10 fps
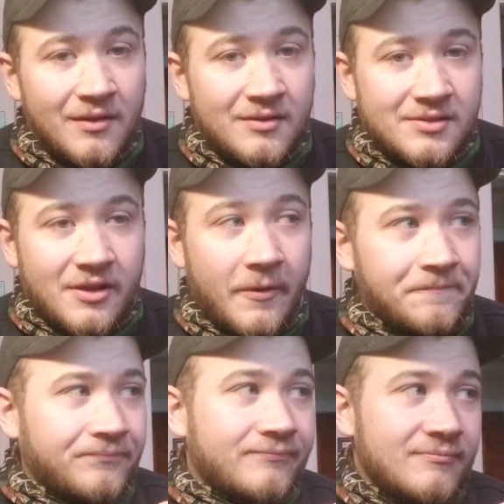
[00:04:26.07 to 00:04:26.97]
So
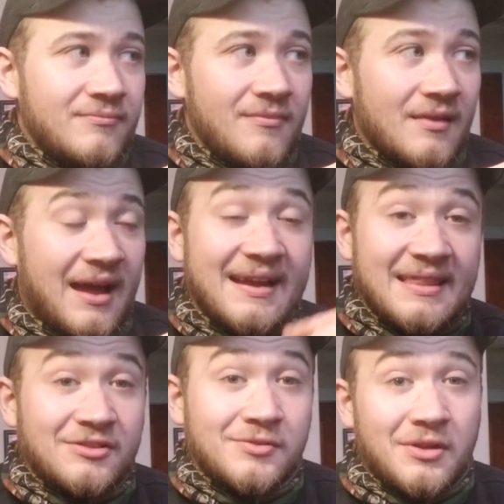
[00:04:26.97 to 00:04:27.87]
I get
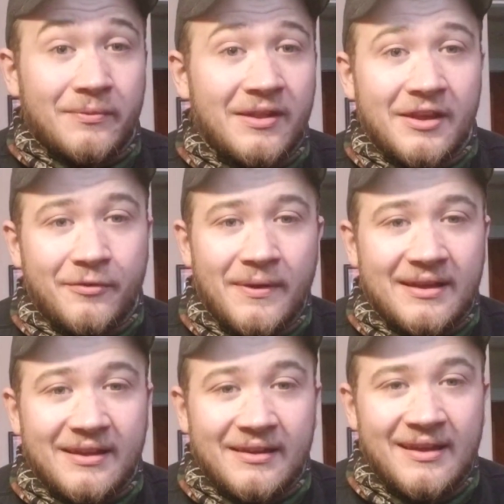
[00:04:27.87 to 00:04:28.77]
this with a really
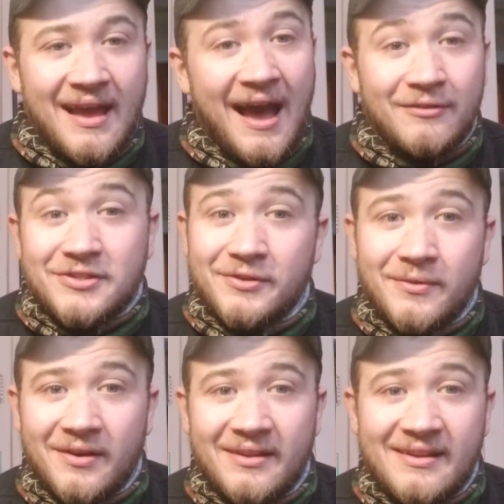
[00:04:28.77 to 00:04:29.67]
quick how-to
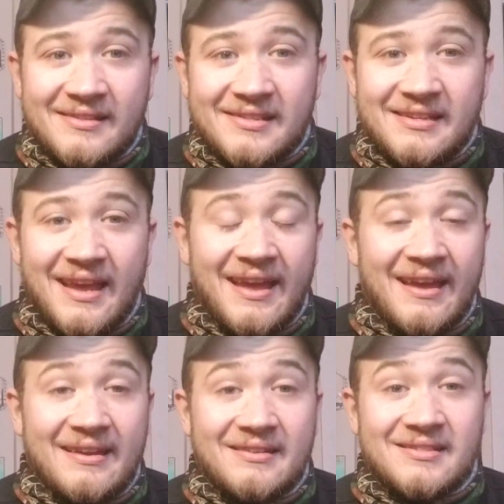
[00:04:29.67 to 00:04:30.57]
on this,
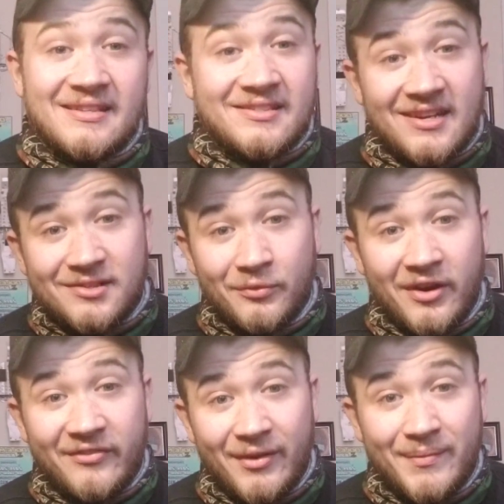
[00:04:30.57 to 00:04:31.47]
and this doesn't
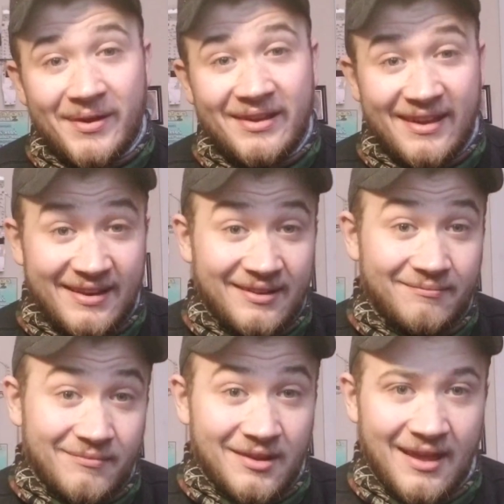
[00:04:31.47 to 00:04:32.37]
work for everybody, and
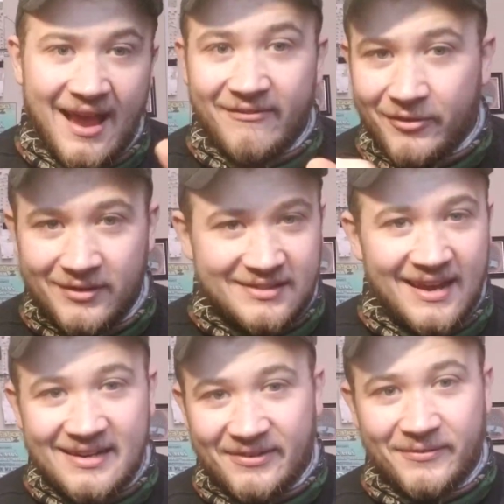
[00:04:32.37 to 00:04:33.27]
everyone's got
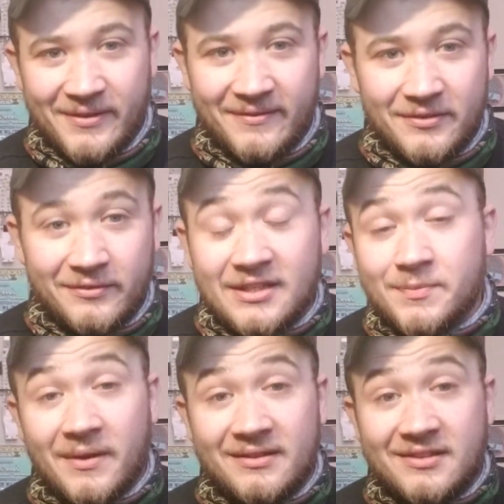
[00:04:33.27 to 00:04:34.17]
a different way of doing this.
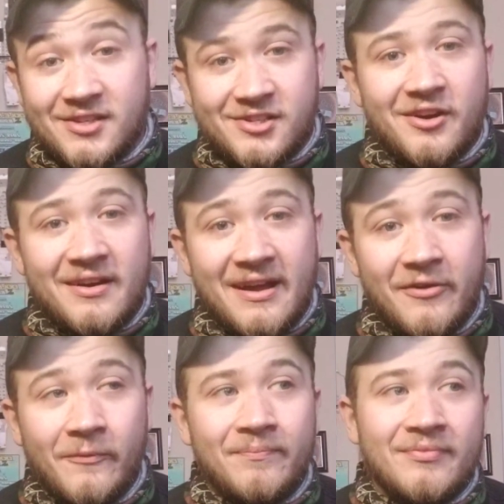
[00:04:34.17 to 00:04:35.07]
But to start
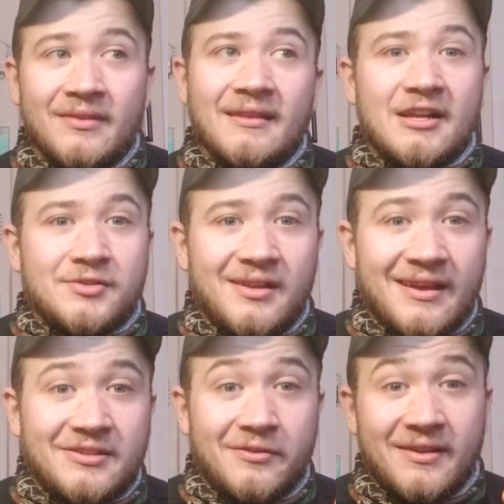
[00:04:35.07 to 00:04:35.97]
out, that's what I
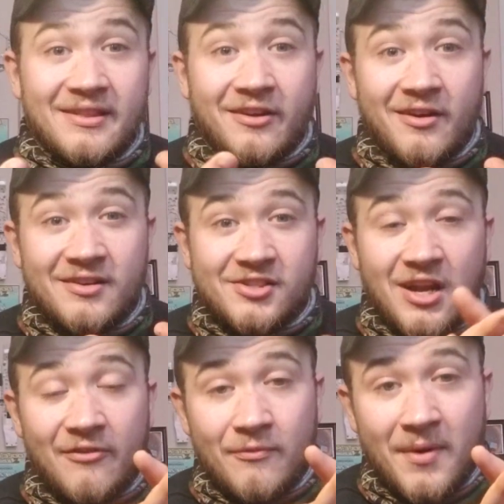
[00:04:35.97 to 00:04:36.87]
like to do. Get the car to
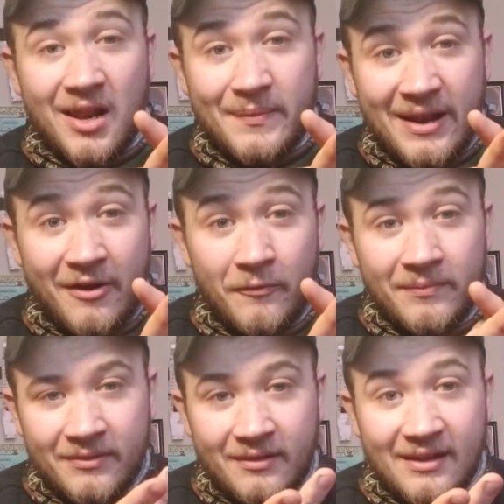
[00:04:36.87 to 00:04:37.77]
stop from bottoming out,
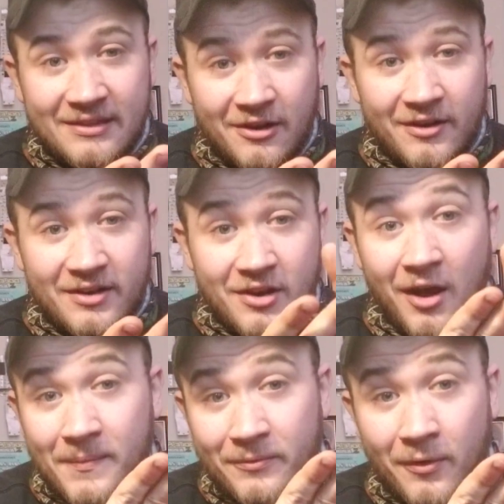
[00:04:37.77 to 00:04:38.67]
get the car to
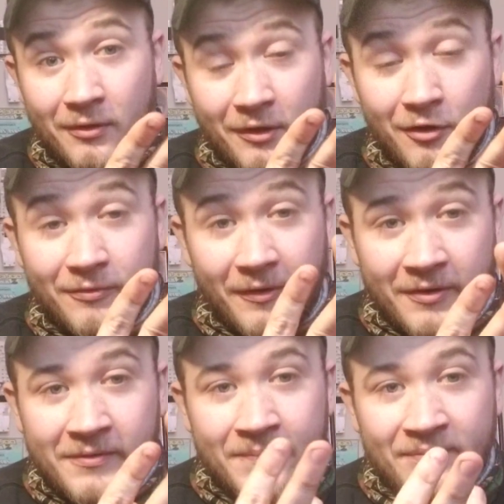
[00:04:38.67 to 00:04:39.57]
not be rolling over,
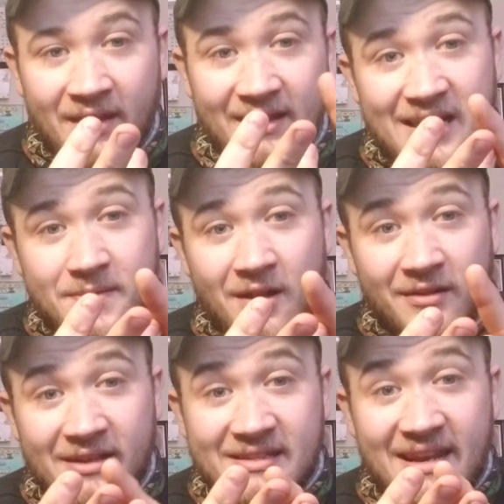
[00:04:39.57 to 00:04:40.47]
and last but not
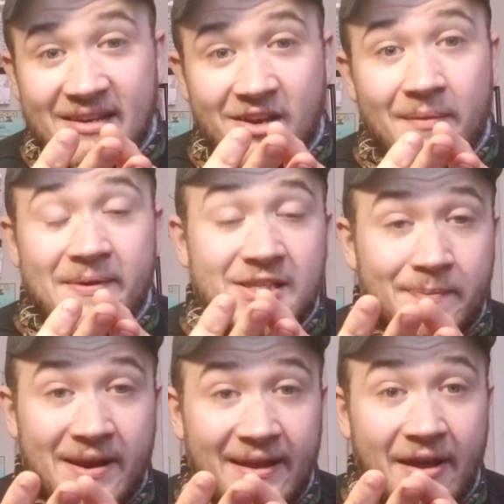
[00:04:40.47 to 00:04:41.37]
least, get it to not be
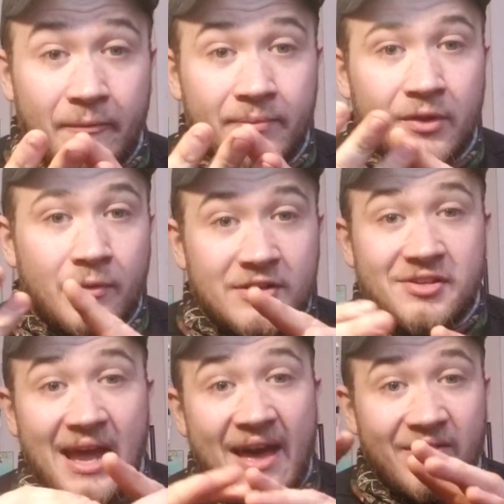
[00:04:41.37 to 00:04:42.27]
spinning out. Once you
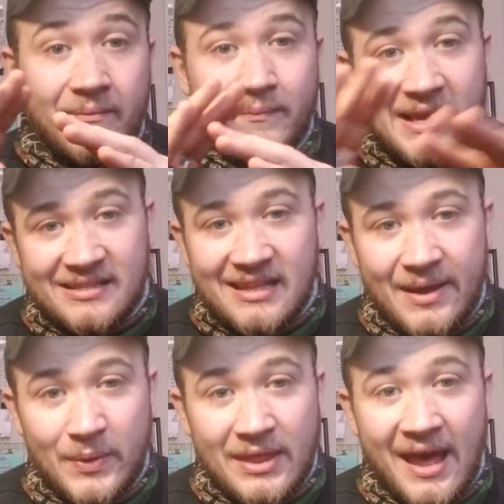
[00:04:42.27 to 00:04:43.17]
have it
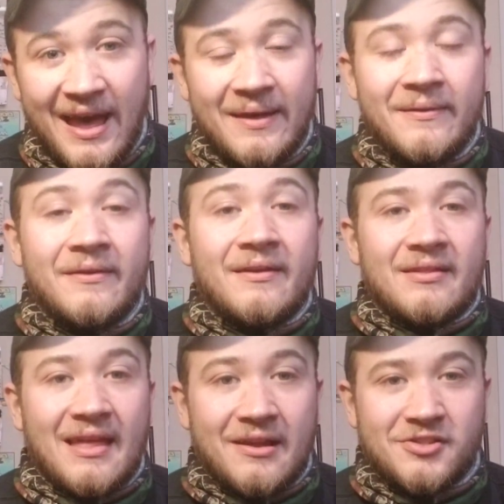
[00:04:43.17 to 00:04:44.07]
baseline with that,
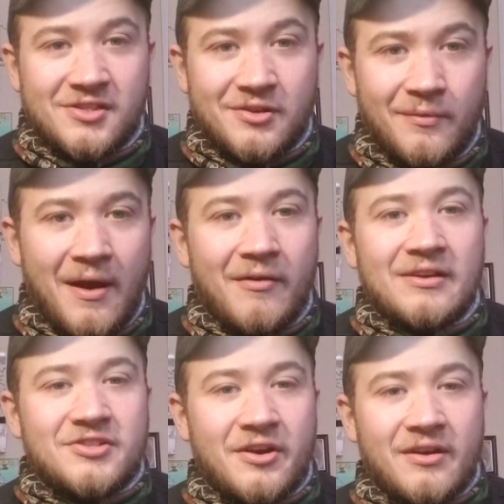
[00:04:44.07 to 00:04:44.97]
then just go out
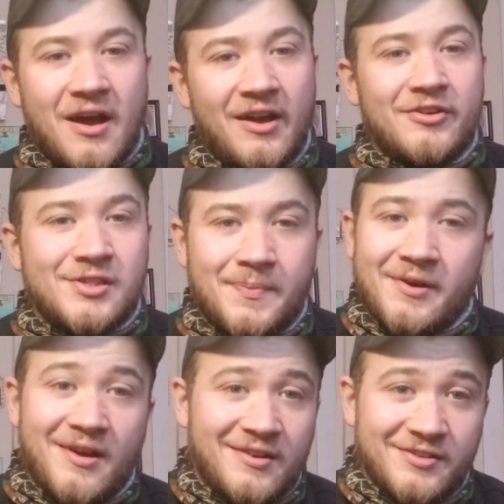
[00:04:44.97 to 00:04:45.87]
and turn hundreds
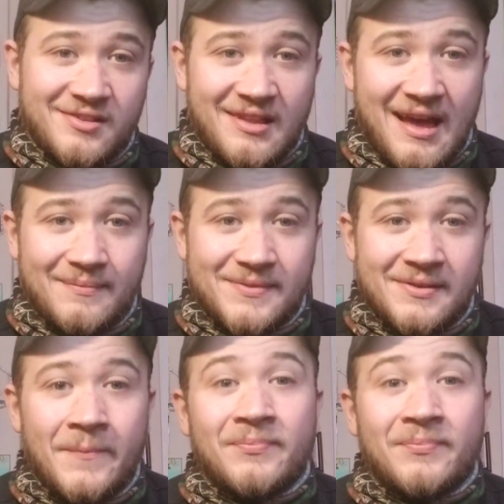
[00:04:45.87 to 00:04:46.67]
upon hundreds of laps.